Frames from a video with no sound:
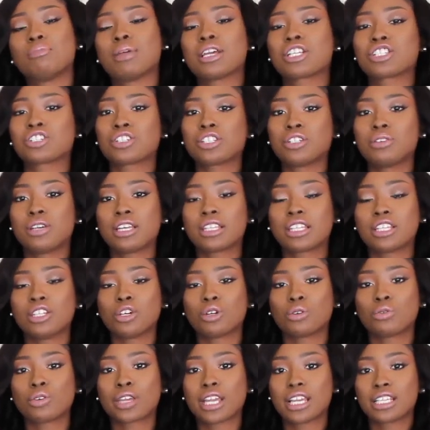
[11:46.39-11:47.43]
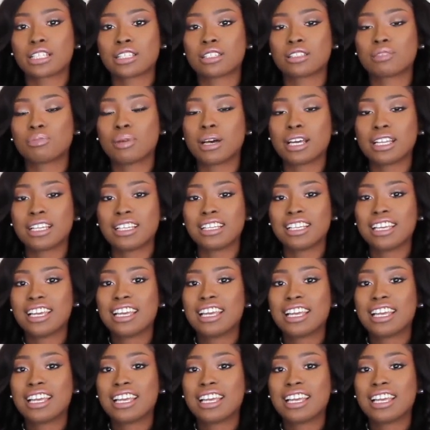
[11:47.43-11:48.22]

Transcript: Make sure you hit the notifications button,